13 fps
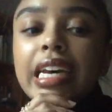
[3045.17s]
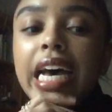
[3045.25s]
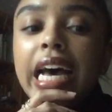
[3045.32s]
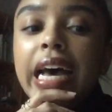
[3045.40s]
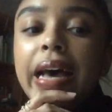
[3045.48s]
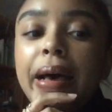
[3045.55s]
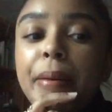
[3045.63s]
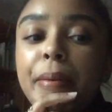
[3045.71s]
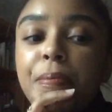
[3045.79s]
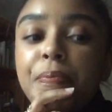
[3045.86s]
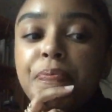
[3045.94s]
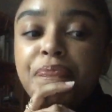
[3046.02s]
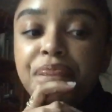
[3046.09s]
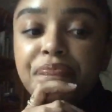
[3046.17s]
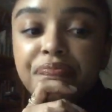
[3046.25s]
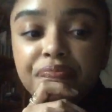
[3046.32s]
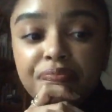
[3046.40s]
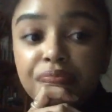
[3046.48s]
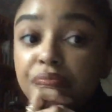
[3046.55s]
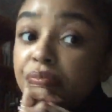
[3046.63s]
I
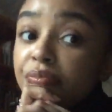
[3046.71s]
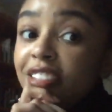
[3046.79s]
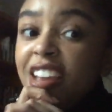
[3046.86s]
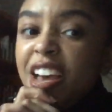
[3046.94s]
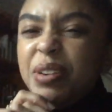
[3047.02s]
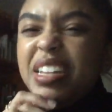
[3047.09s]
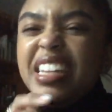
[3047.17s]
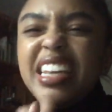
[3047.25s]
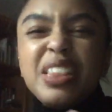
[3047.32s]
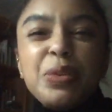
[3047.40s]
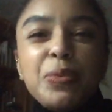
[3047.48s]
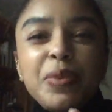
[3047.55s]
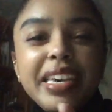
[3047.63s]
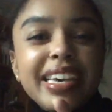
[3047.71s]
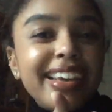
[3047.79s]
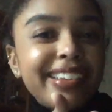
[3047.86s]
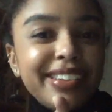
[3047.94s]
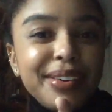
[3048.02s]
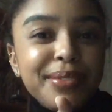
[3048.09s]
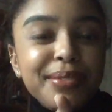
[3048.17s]
really like The Weeknd,
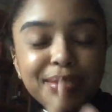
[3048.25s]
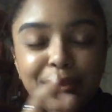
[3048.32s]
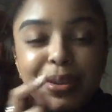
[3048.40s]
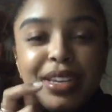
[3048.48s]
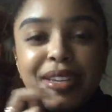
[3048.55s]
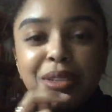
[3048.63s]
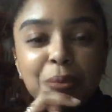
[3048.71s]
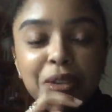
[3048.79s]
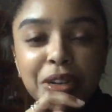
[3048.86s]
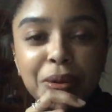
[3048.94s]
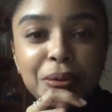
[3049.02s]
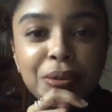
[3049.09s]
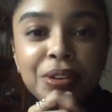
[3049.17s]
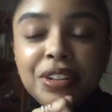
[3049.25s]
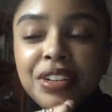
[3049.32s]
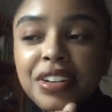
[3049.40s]
though. The Weeknd's pretty cool.